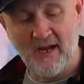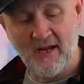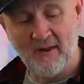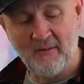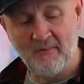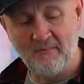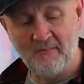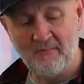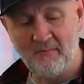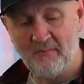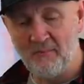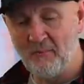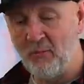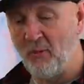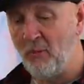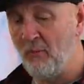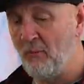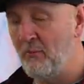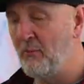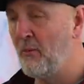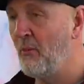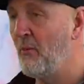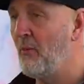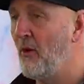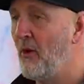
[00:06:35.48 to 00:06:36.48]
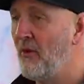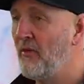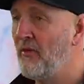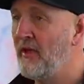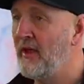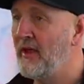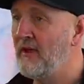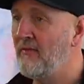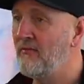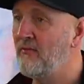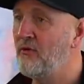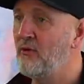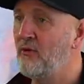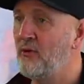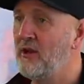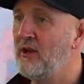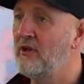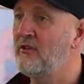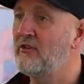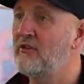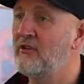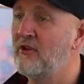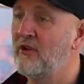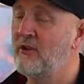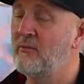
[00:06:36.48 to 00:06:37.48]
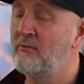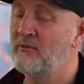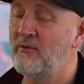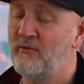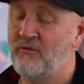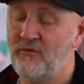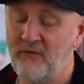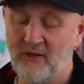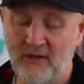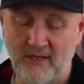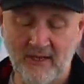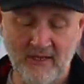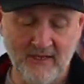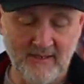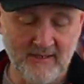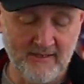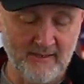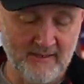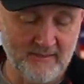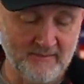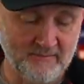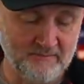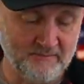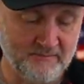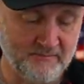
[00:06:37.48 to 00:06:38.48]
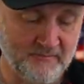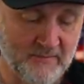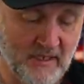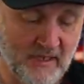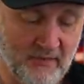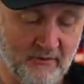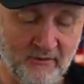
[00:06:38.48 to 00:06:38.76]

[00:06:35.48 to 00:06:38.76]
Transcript: um, but but what they've done in terms of the um,